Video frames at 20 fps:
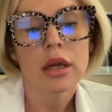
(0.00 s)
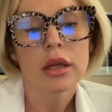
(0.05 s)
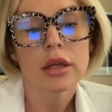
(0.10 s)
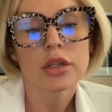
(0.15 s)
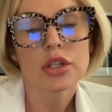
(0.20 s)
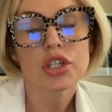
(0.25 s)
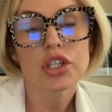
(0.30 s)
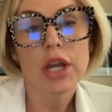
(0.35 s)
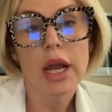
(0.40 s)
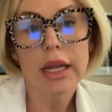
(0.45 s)

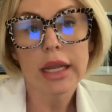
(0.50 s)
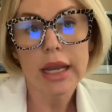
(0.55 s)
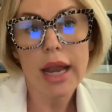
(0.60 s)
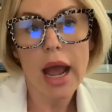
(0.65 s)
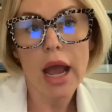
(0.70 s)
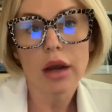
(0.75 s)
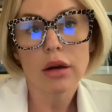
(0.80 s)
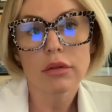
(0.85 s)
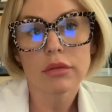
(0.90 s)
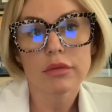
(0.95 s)
check it
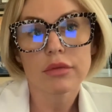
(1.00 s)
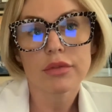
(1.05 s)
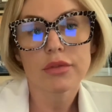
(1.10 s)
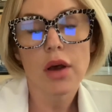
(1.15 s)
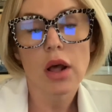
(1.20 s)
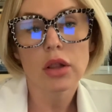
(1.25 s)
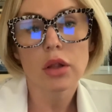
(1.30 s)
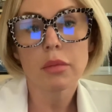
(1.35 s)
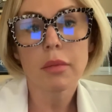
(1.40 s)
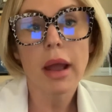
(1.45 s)
out.
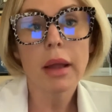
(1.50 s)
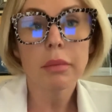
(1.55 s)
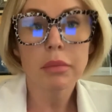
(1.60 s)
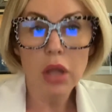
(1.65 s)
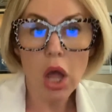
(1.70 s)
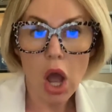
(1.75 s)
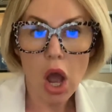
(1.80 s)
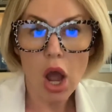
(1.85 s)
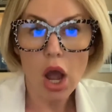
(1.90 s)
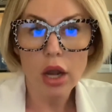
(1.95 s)
Follow my
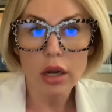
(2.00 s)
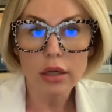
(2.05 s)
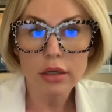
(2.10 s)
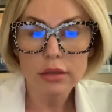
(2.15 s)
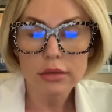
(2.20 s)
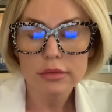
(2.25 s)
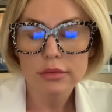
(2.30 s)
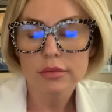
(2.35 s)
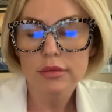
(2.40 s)
blog.